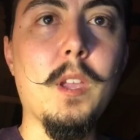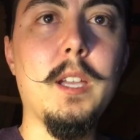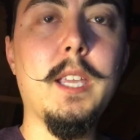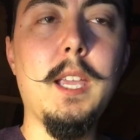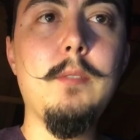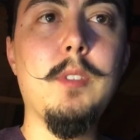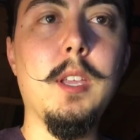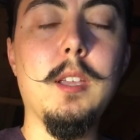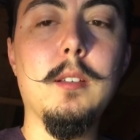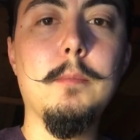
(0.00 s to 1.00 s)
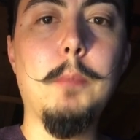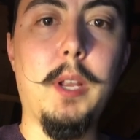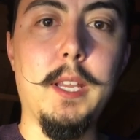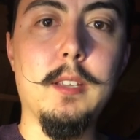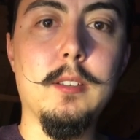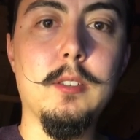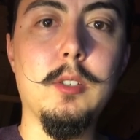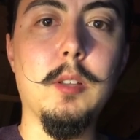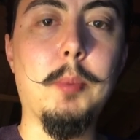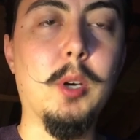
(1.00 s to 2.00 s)
I gave the money
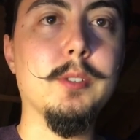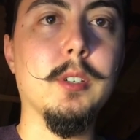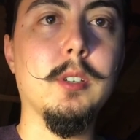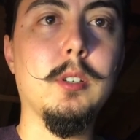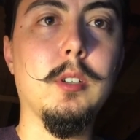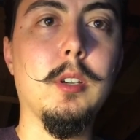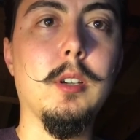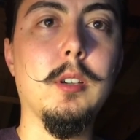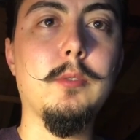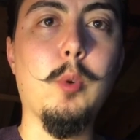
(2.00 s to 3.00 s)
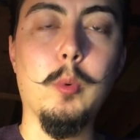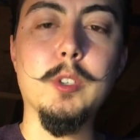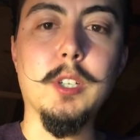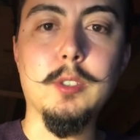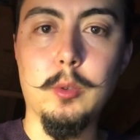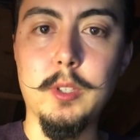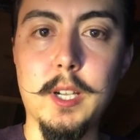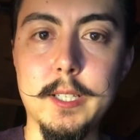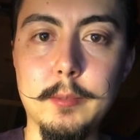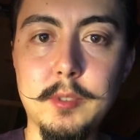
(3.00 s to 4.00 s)
to the person for which I sold
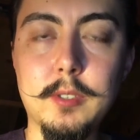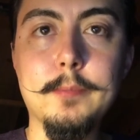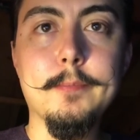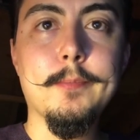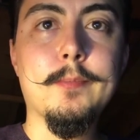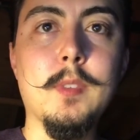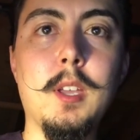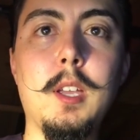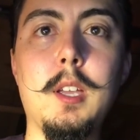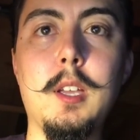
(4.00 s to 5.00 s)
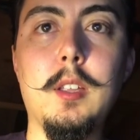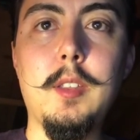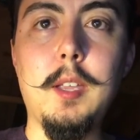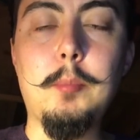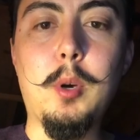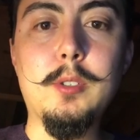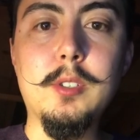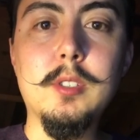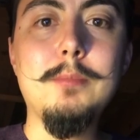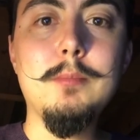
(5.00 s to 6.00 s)
the items. They
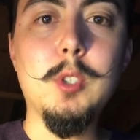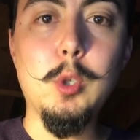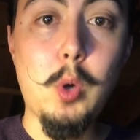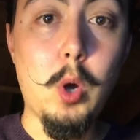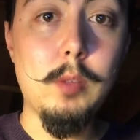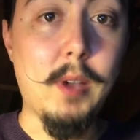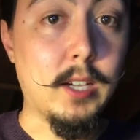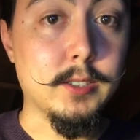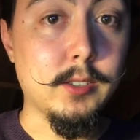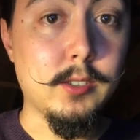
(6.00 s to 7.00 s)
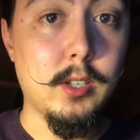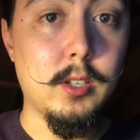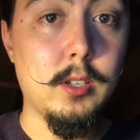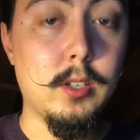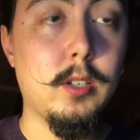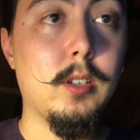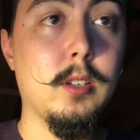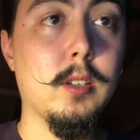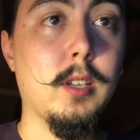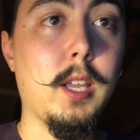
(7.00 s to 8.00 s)
purchased some U-Haul boxes,
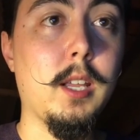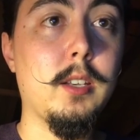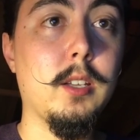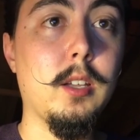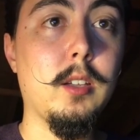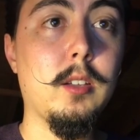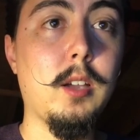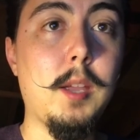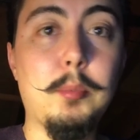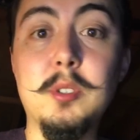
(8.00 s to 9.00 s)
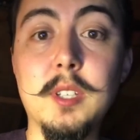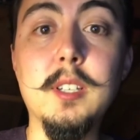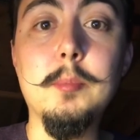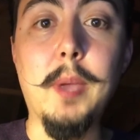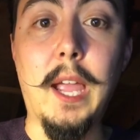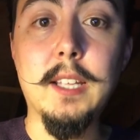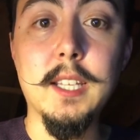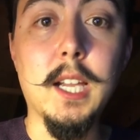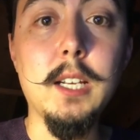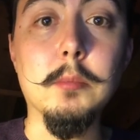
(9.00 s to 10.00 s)
and I proceeded to pack
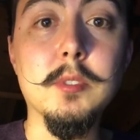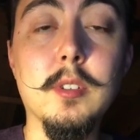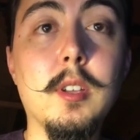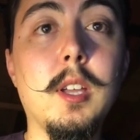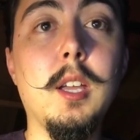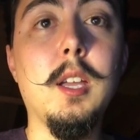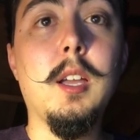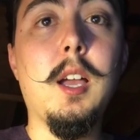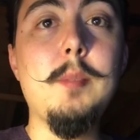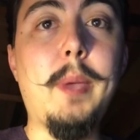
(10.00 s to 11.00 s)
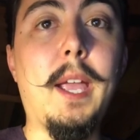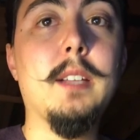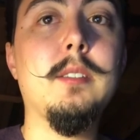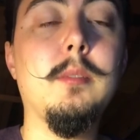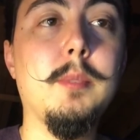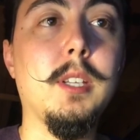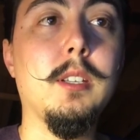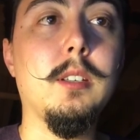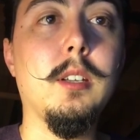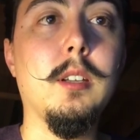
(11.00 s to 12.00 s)
the items. I packed them
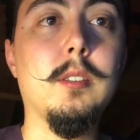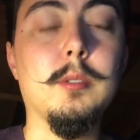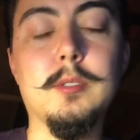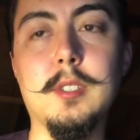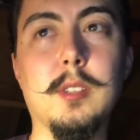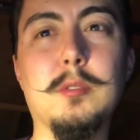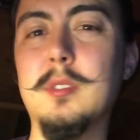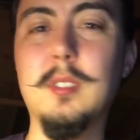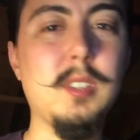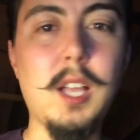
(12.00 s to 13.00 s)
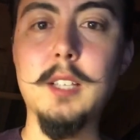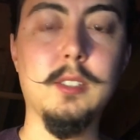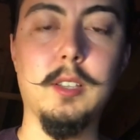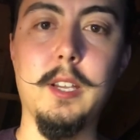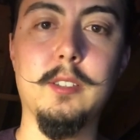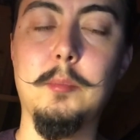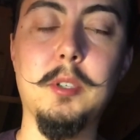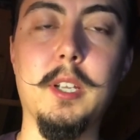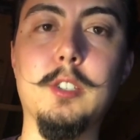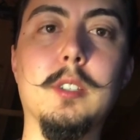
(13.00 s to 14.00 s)
in, there's lots of layers of
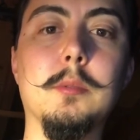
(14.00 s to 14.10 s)
protection.